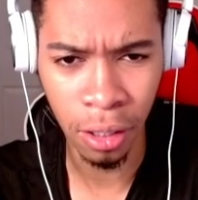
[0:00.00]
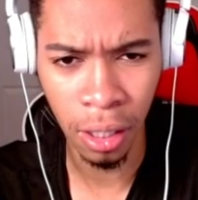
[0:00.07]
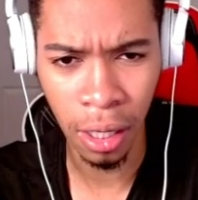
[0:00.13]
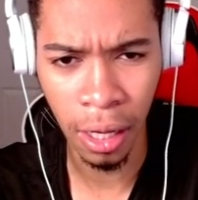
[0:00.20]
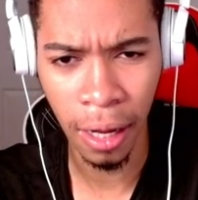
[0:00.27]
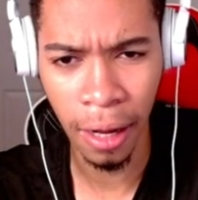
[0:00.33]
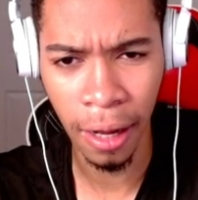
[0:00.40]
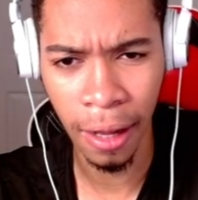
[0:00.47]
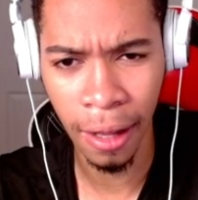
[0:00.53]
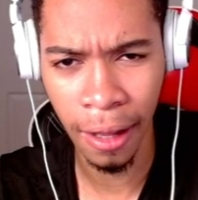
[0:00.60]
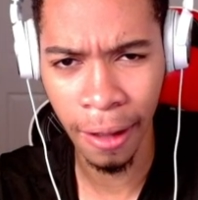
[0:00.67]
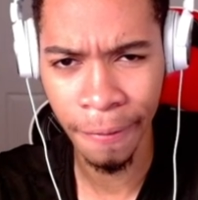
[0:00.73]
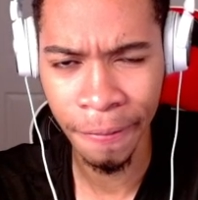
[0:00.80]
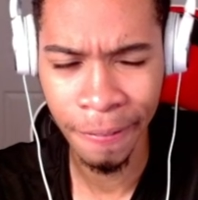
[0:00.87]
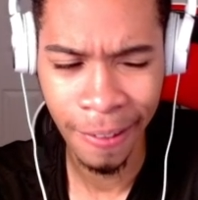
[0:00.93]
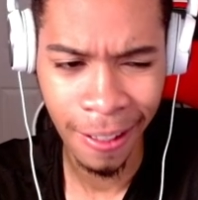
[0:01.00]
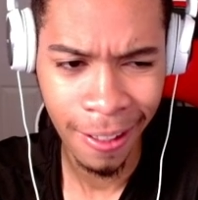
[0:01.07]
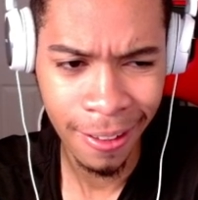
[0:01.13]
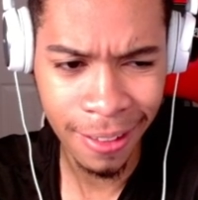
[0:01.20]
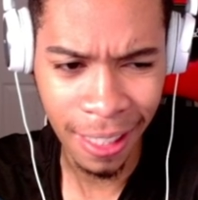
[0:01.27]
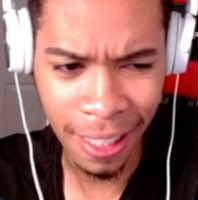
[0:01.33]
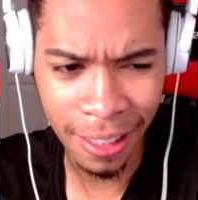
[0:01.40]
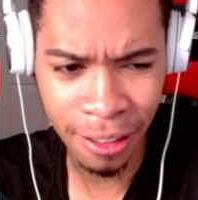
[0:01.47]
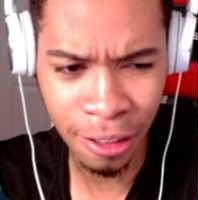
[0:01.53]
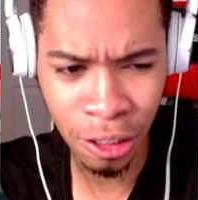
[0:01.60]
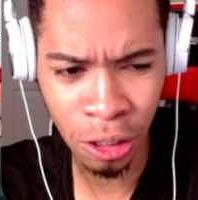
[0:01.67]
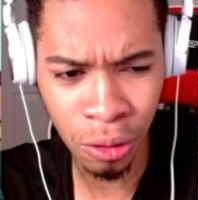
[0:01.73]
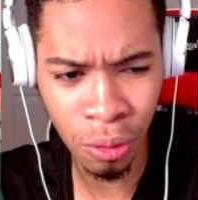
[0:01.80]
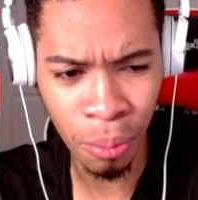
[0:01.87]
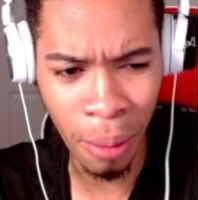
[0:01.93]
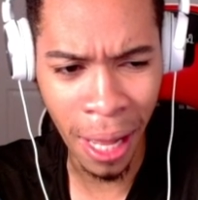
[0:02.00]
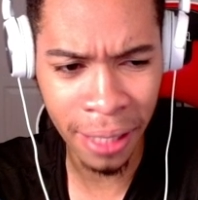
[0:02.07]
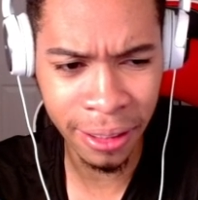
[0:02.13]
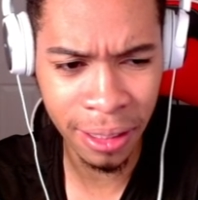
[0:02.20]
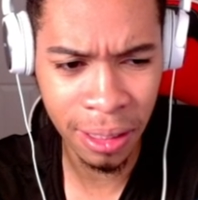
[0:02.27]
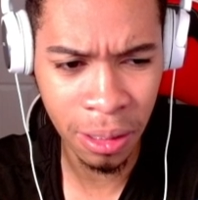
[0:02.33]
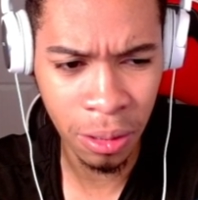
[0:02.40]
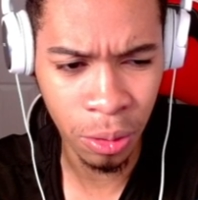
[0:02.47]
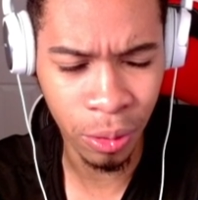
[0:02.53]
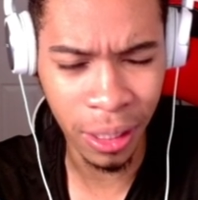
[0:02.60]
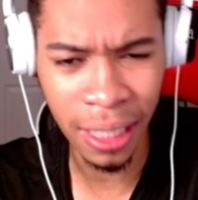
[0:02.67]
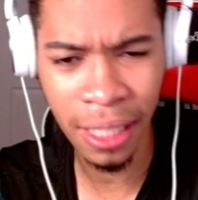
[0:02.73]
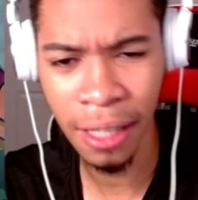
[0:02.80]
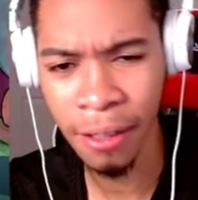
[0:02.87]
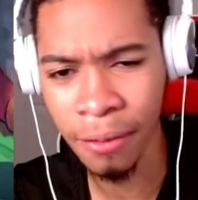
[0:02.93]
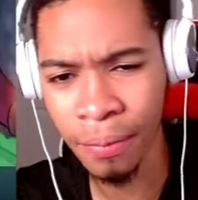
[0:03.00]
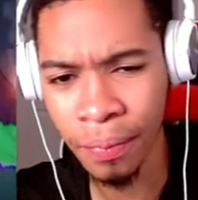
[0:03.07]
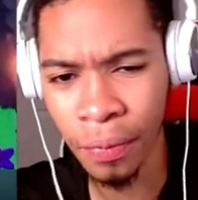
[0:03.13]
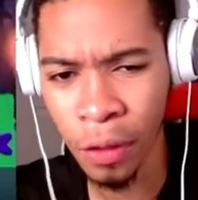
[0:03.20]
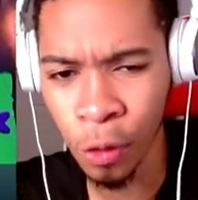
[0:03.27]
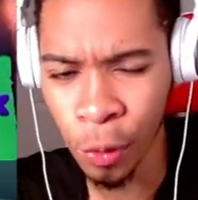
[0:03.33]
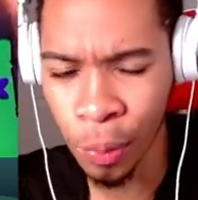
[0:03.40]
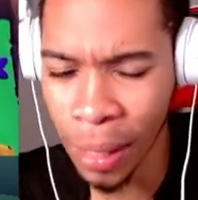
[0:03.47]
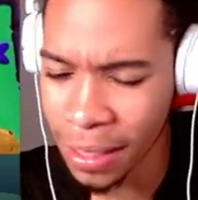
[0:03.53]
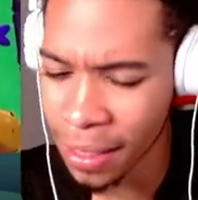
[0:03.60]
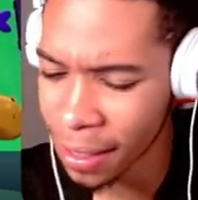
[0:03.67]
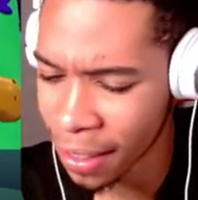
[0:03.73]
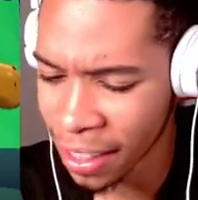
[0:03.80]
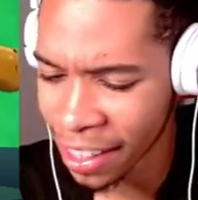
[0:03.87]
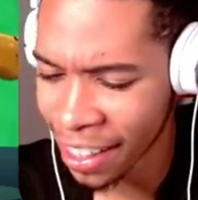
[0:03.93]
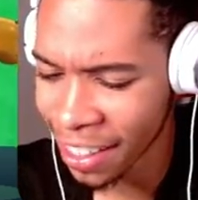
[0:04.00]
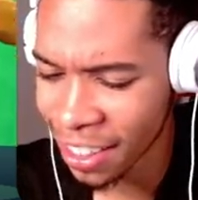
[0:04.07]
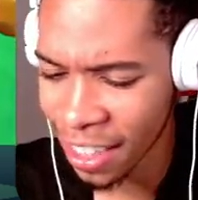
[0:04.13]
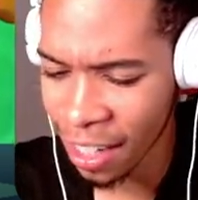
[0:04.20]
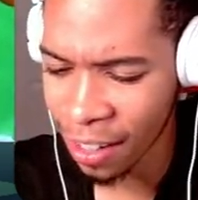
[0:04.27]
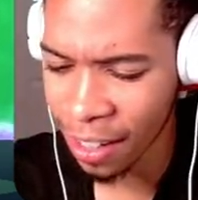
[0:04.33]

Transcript: uh... Take two, match three. We basically glitched out